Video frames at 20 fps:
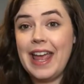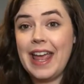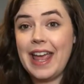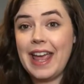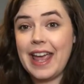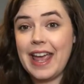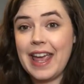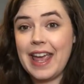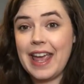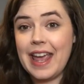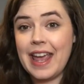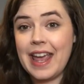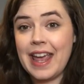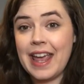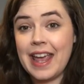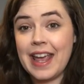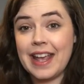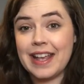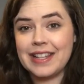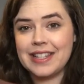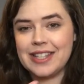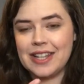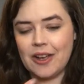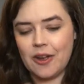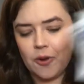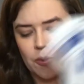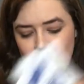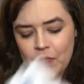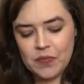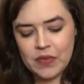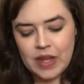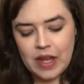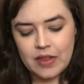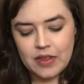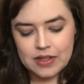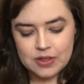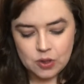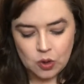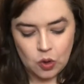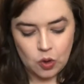Hey, so
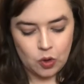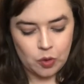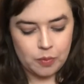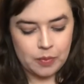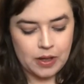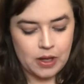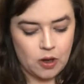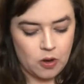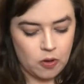this will hold me